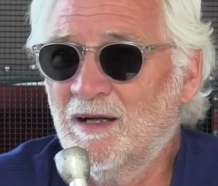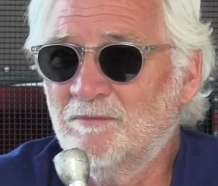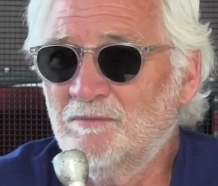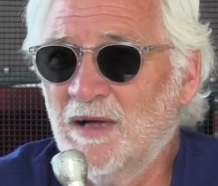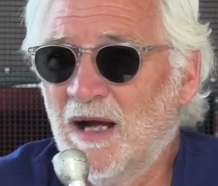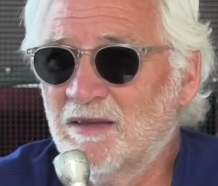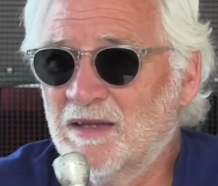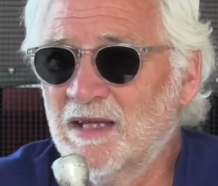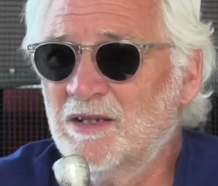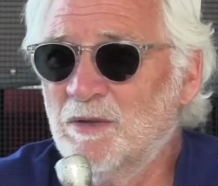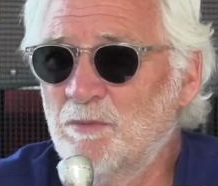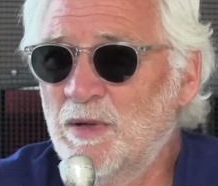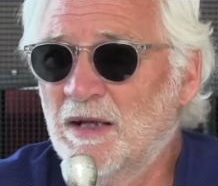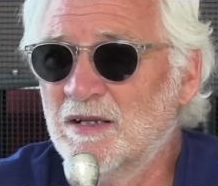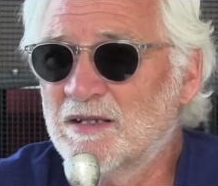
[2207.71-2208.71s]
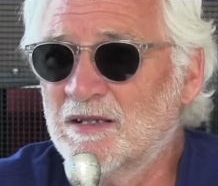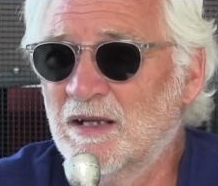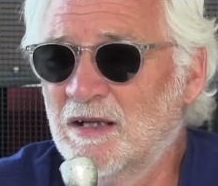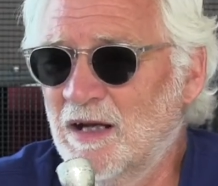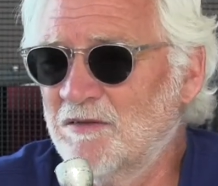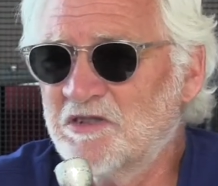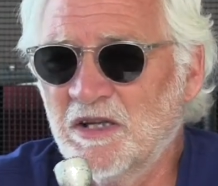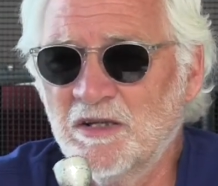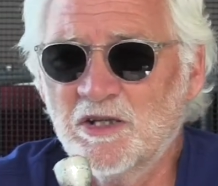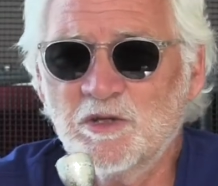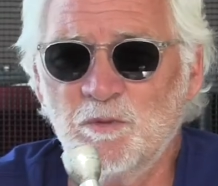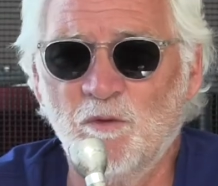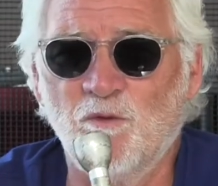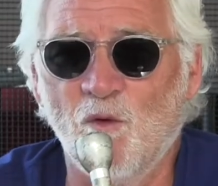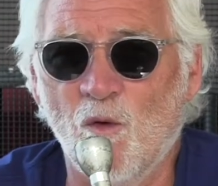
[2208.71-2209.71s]
um, I think the biggest thing, and I've said
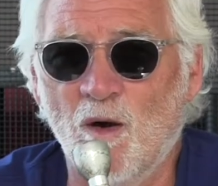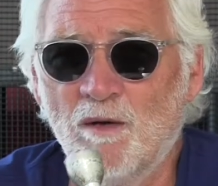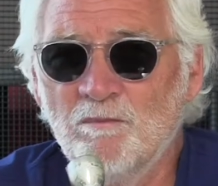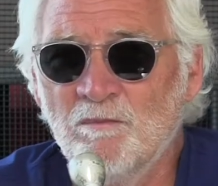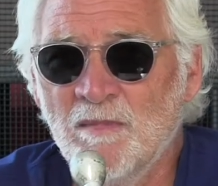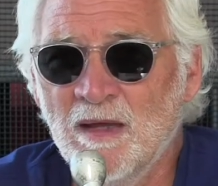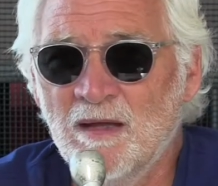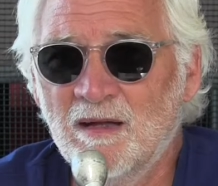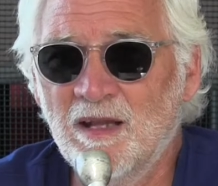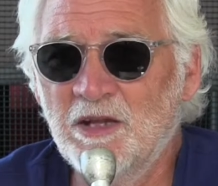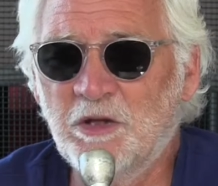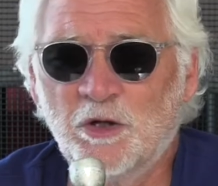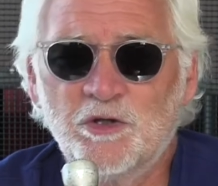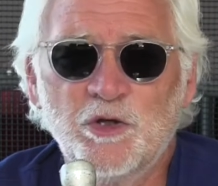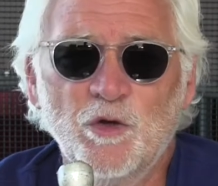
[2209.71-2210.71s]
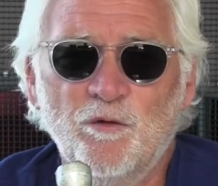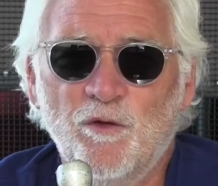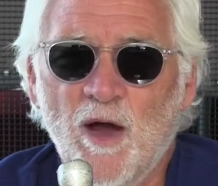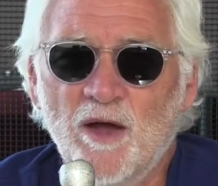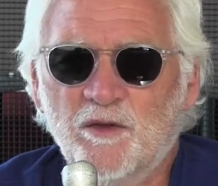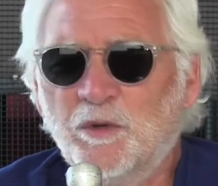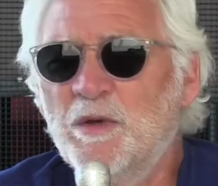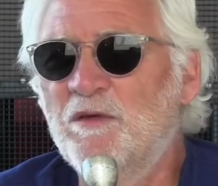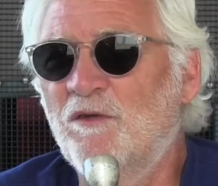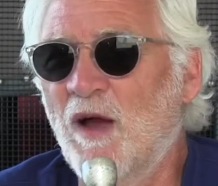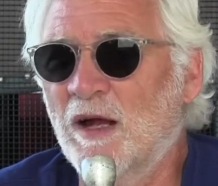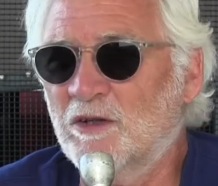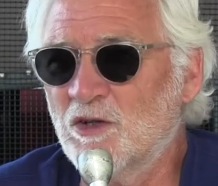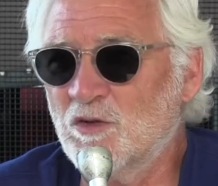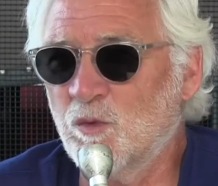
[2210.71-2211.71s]
this before, I think there are two, fa three
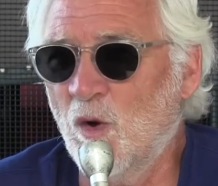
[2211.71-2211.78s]
factors.